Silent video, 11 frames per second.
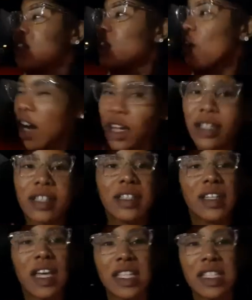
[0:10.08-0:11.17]
dark
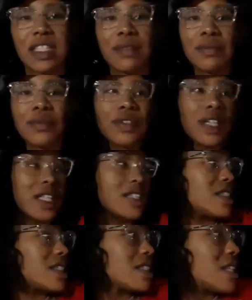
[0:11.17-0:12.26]
at some
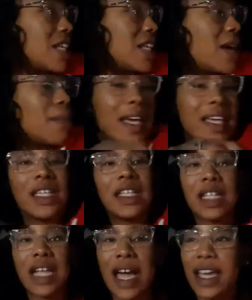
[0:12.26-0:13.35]
points and I might get
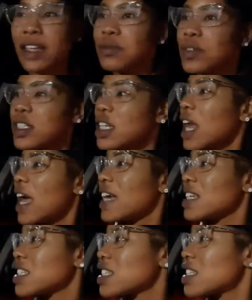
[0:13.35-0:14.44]
light when the light
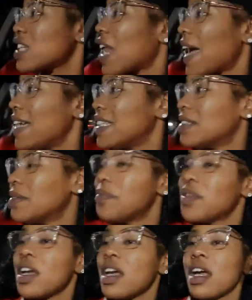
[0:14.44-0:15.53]
is
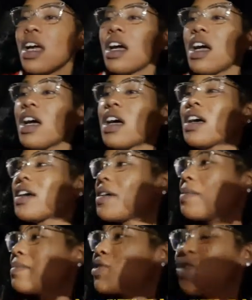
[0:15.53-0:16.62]
lightening.
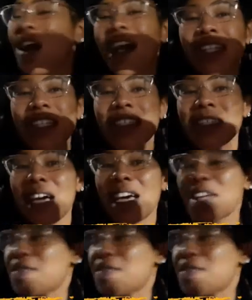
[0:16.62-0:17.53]
Trying to decide if